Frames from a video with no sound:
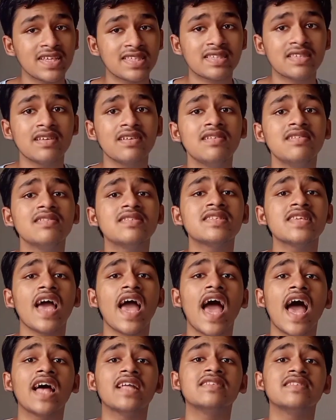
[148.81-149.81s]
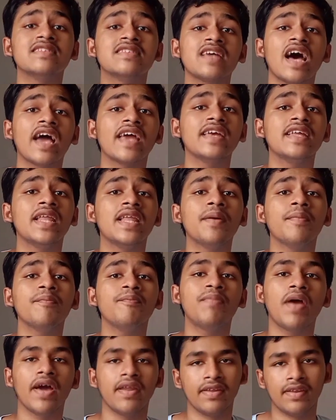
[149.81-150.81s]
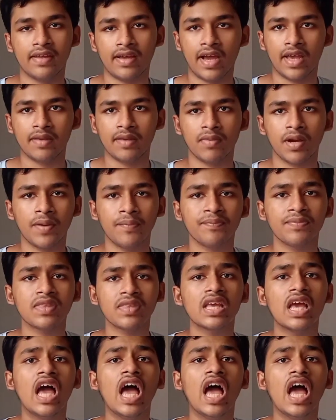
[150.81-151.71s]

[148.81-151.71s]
vessels and xylem parenchyma.